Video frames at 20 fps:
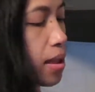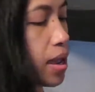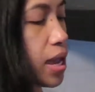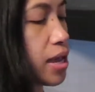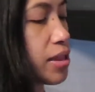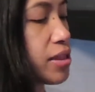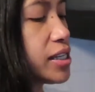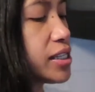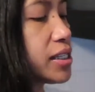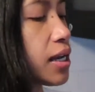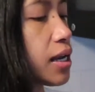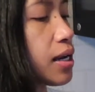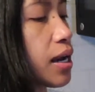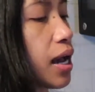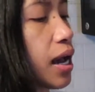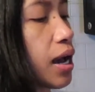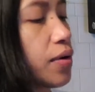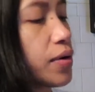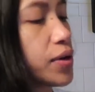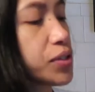And this
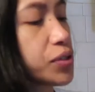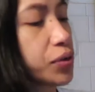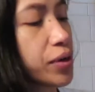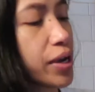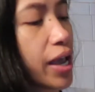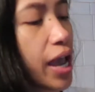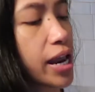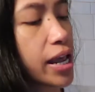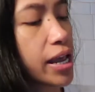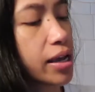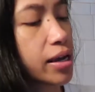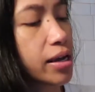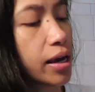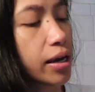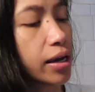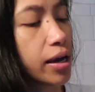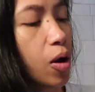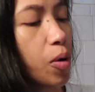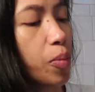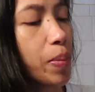cacao is organic
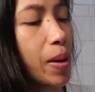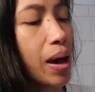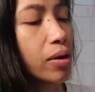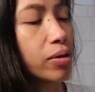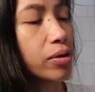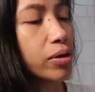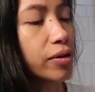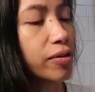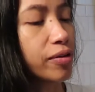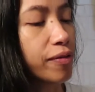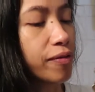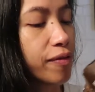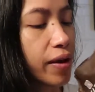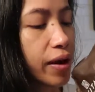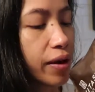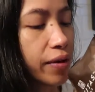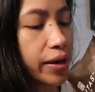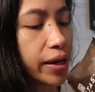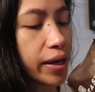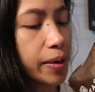cacao powder.
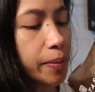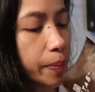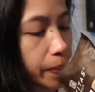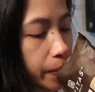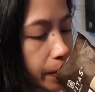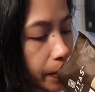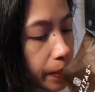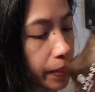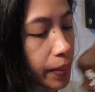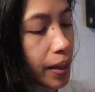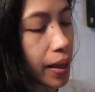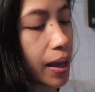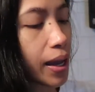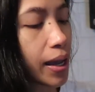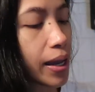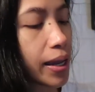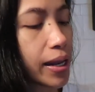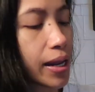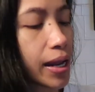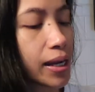Very
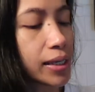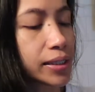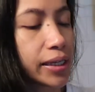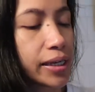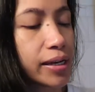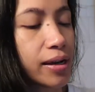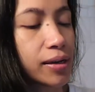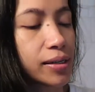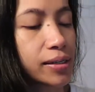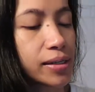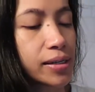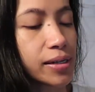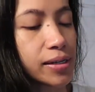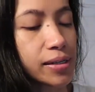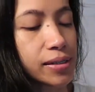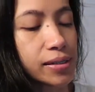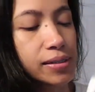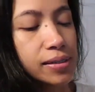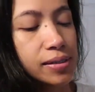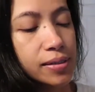high in
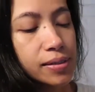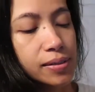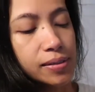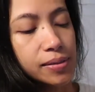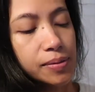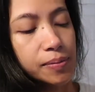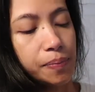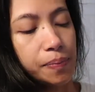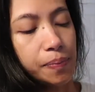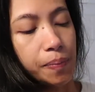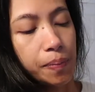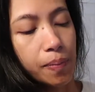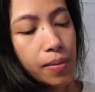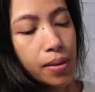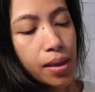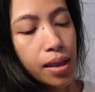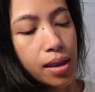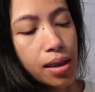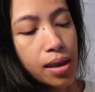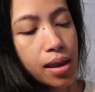antioxidants.
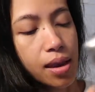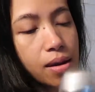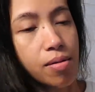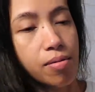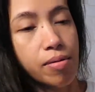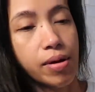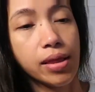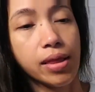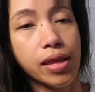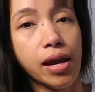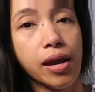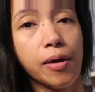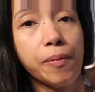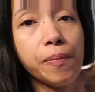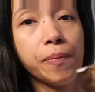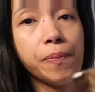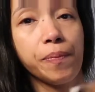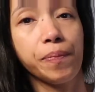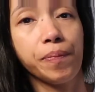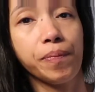Right there.
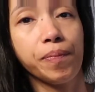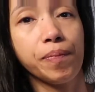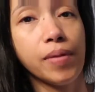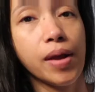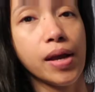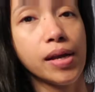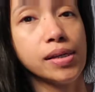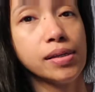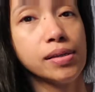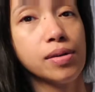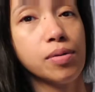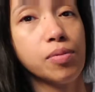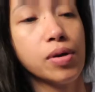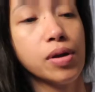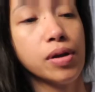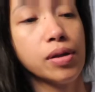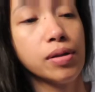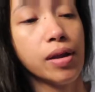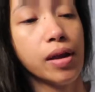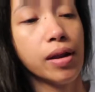That's the one
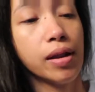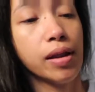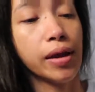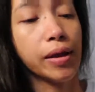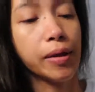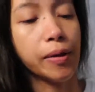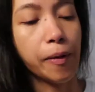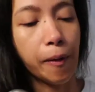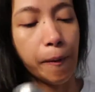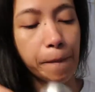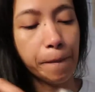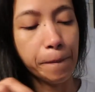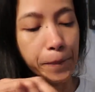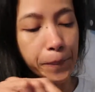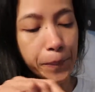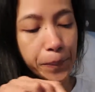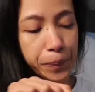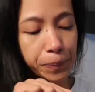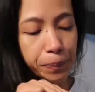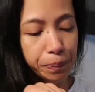I like.
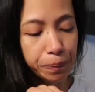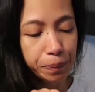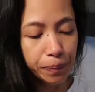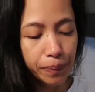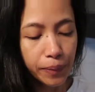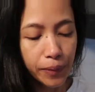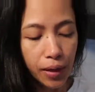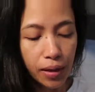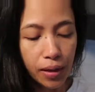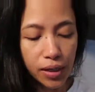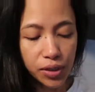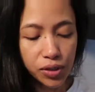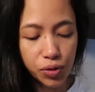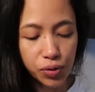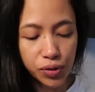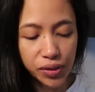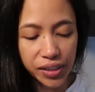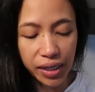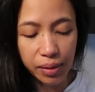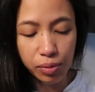Let's
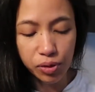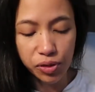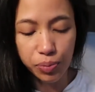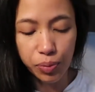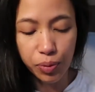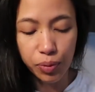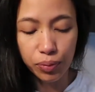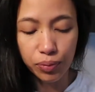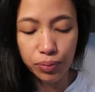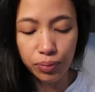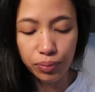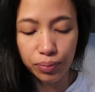do a tablespoon.